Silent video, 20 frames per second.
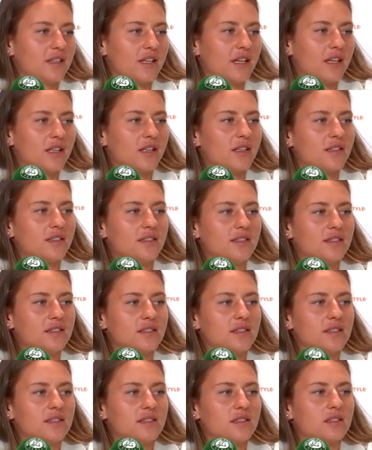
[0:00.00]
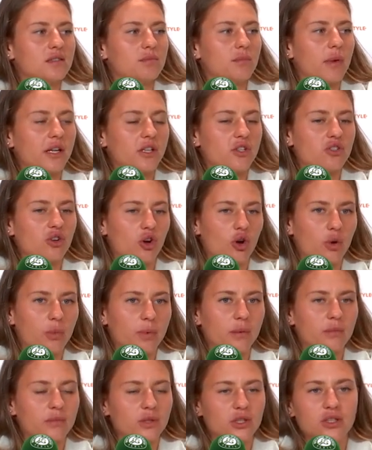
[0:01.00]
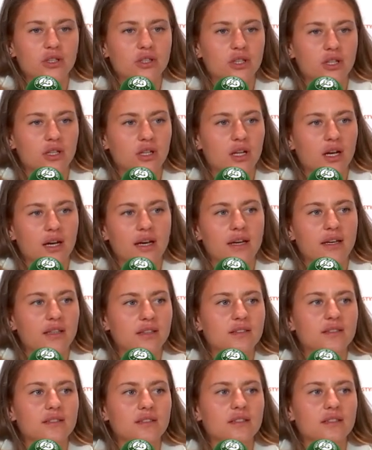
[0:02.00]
and this is my job. I'm not going to lie.